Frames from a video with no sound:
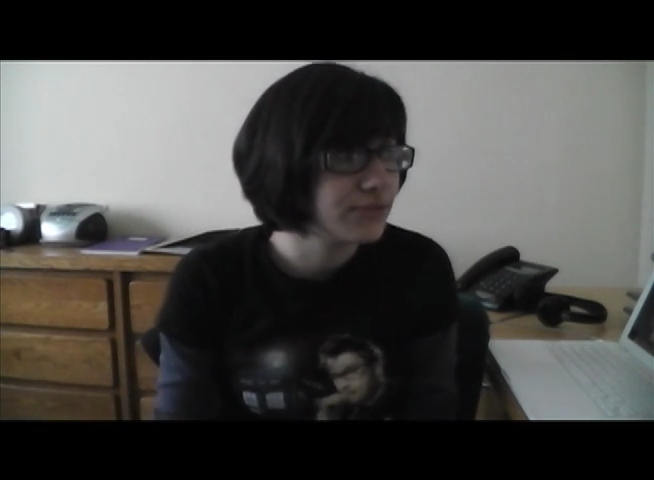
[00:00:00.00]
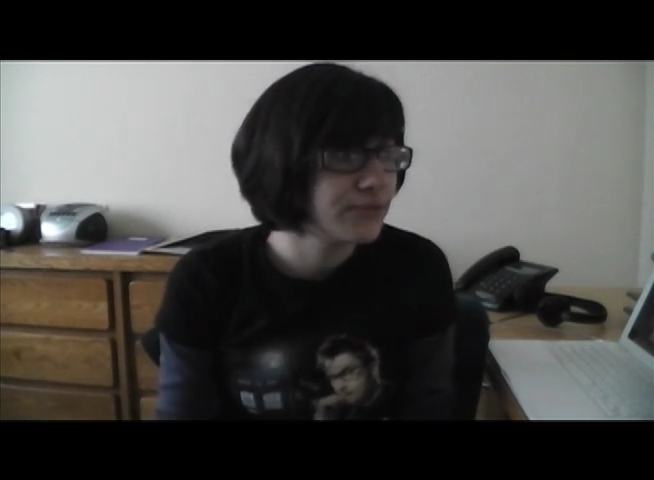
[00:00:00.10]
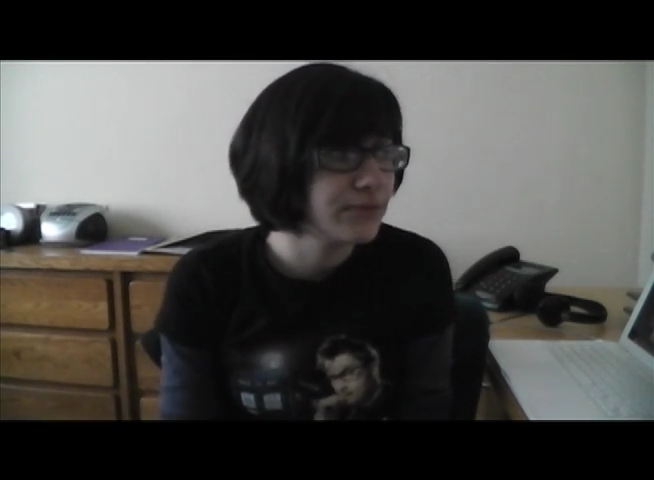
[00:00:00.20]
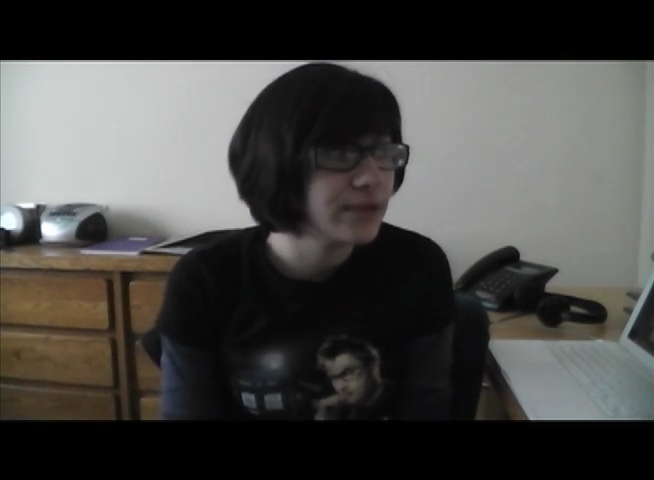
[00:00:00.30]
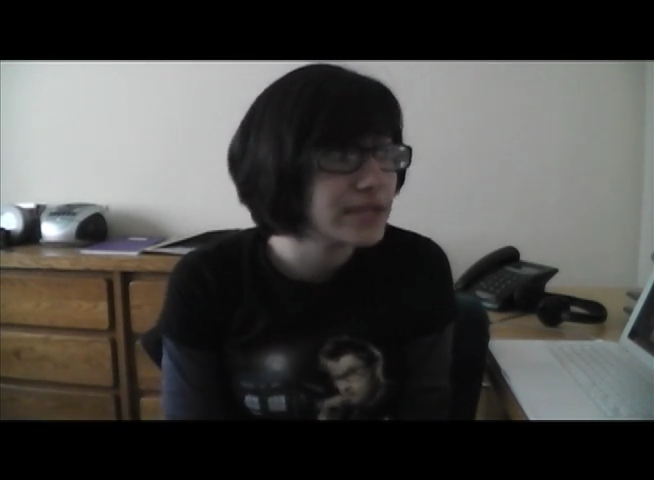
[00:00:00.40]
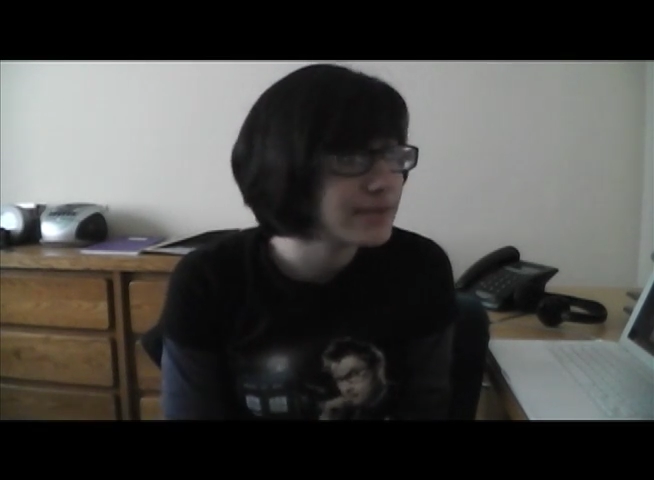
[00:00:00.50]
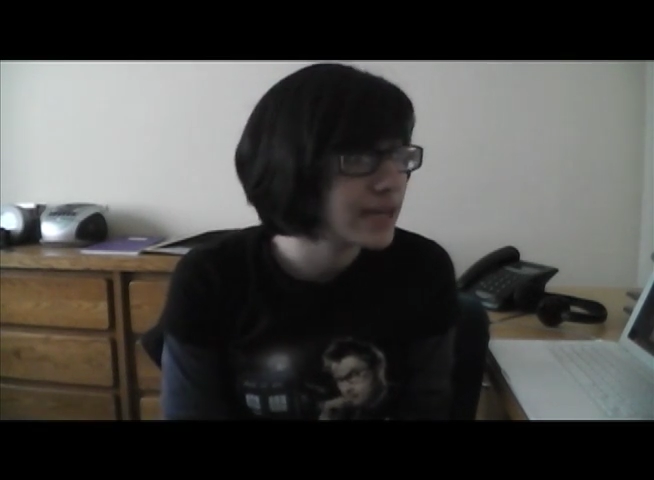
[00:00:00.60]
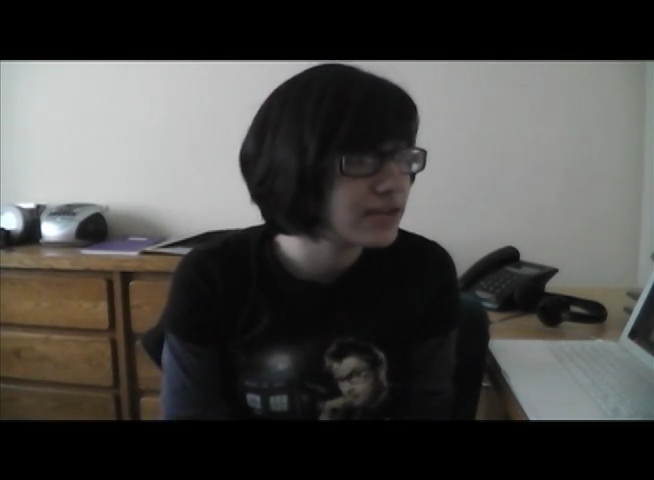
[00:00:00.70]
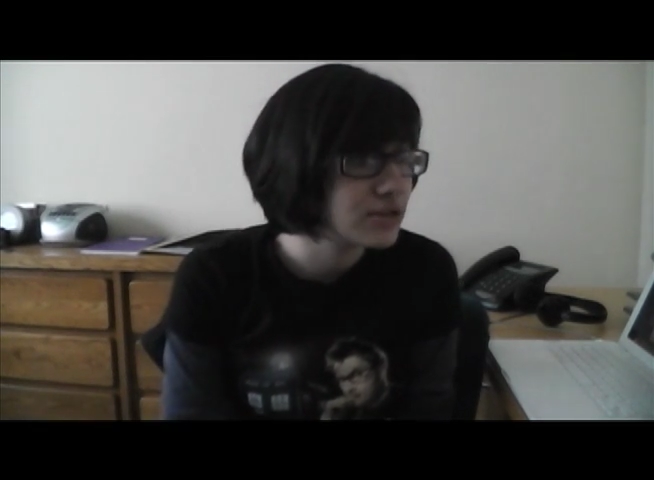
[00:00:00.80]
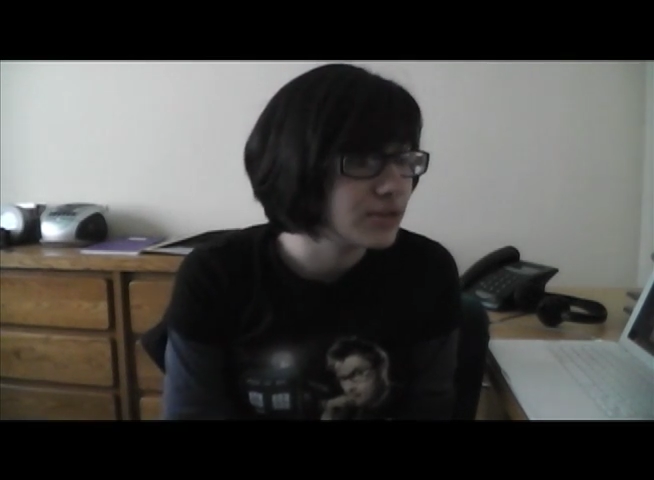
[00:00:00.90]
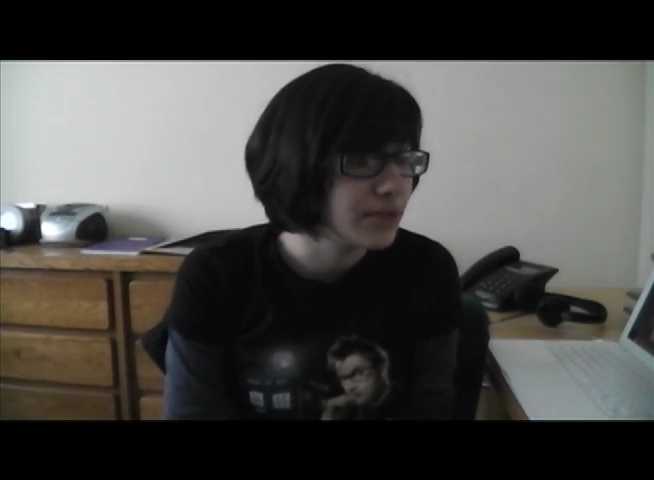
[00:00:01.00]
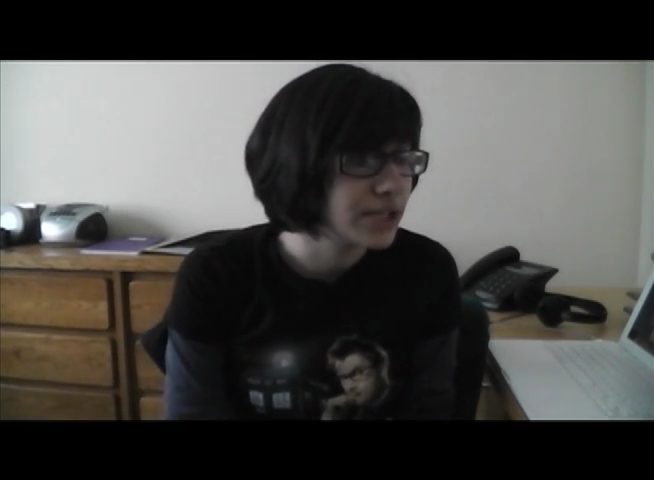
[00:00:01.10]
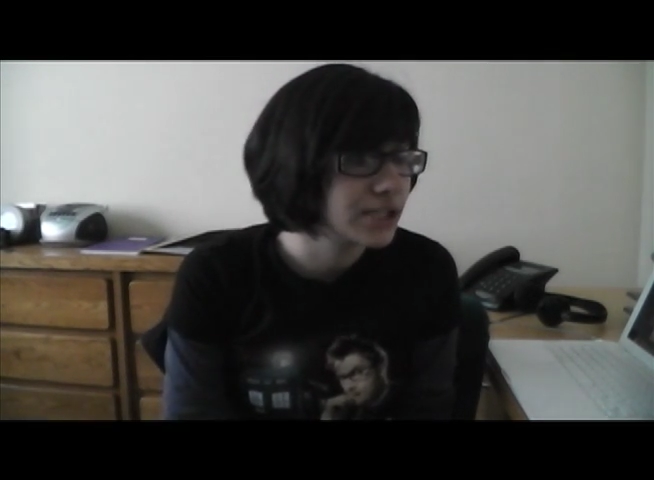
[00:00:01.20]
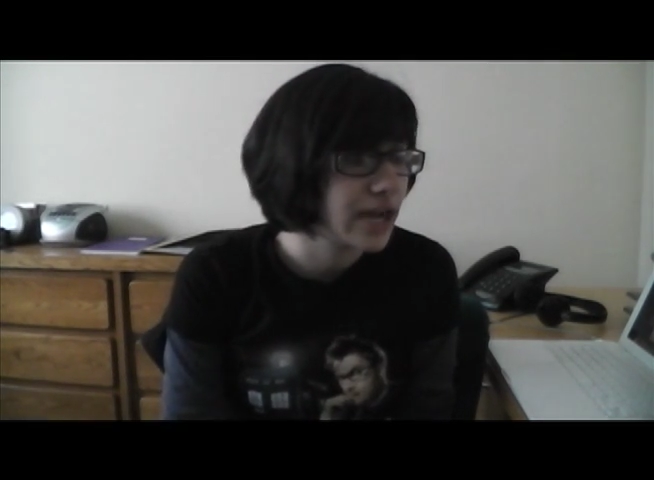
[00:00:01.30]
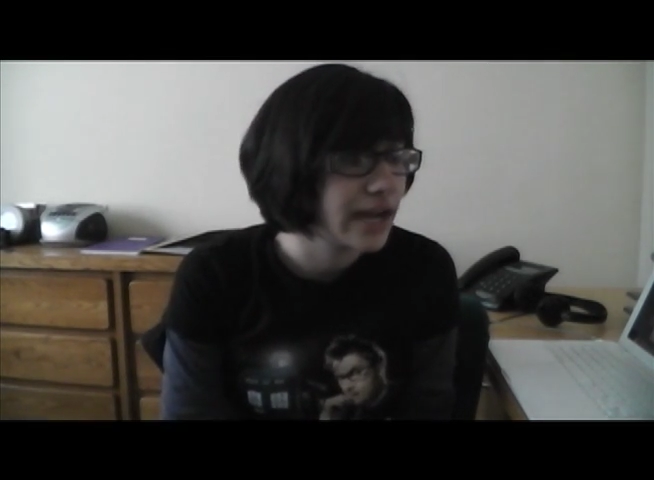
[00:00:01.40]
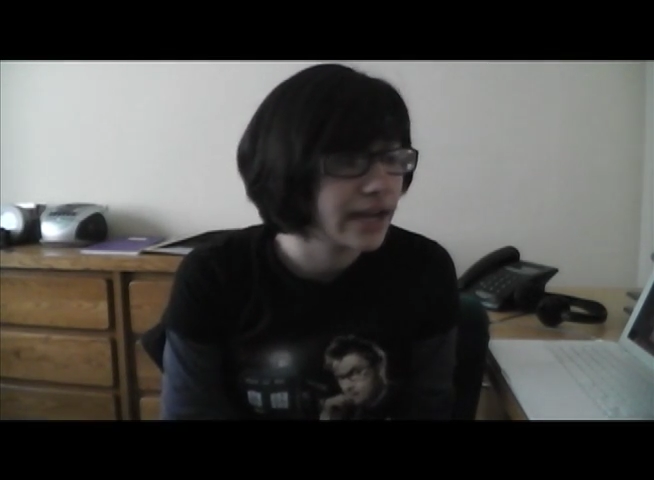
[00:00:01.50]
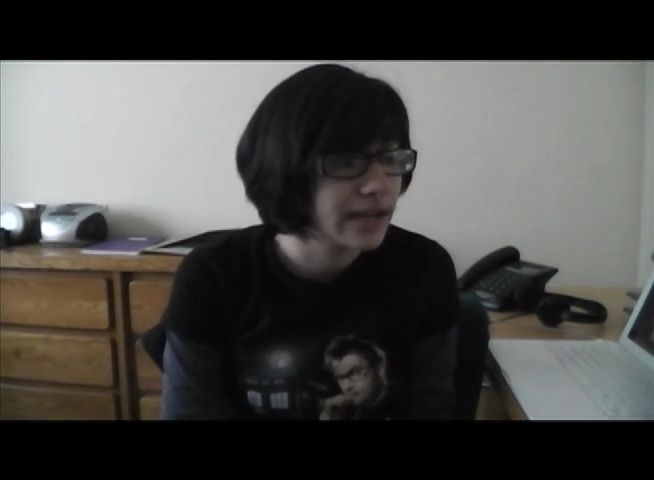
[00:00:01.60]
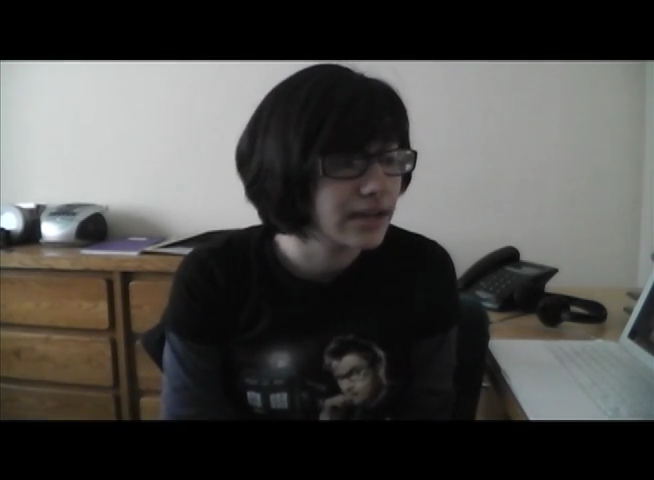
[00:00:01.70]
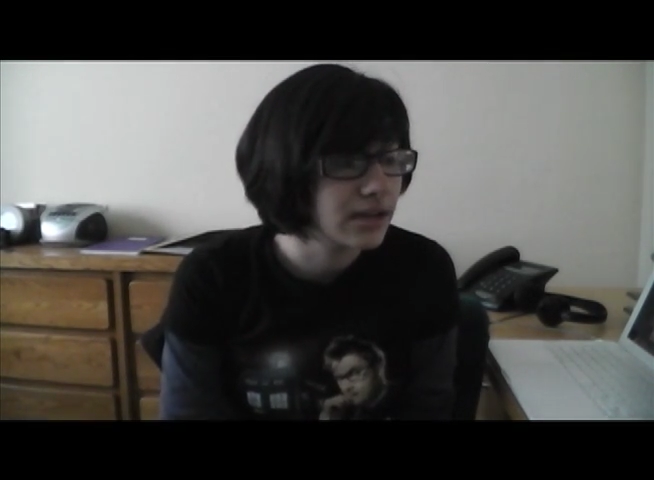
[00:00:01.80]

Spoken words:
freaked me out so much I